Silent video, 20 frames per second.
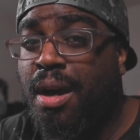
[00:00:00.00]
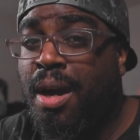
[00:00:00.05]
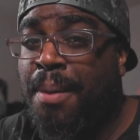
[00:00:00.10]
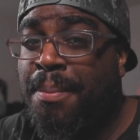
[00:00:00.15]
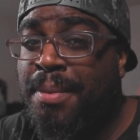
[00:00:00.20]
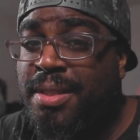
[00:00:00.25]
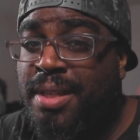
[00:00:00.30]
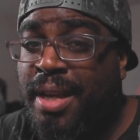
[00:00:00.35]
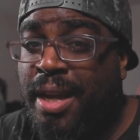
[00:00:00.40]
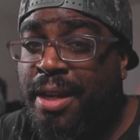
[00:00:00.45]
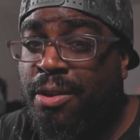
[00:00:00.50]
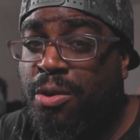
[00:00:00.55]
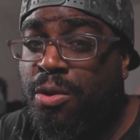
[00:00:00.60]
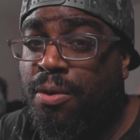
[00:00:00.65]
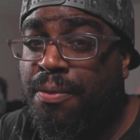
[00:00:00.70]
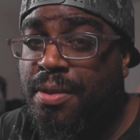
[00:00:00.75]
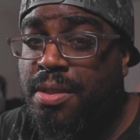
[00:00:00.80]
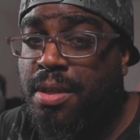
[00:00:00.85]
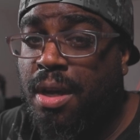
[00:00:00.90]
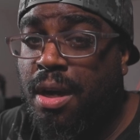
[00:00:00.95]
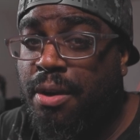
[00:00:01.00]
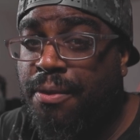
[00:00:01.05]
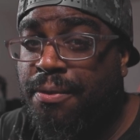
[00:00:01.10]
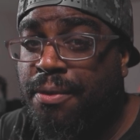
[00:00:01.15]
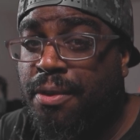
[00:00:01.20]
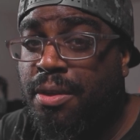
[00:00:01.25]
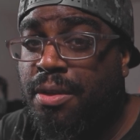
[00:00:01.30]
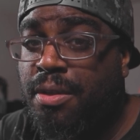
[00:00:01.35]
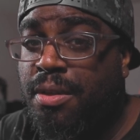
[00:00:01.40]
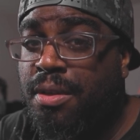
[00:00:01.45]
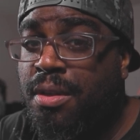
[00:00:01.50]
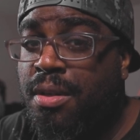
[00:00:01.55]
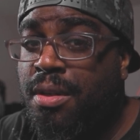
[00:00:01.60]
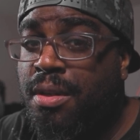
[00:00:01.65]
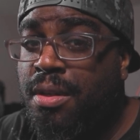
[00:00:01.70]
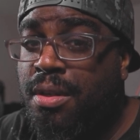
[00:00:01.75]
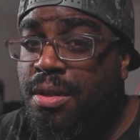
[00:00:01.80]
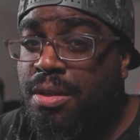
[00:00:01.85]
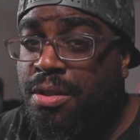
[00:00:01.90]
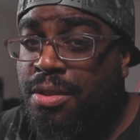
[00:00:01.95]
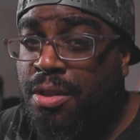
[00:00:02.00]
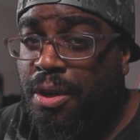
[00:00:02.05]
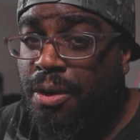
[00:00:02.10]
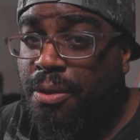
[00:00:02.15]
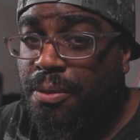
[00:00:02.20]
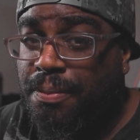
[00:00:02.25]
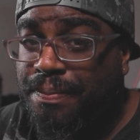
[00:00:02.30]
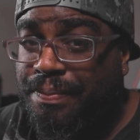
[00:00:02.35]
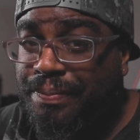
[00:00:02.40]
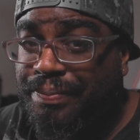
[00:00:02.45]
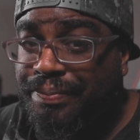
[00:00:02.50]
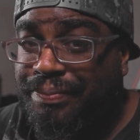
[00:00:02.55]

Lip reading: I'm a technical photographer, so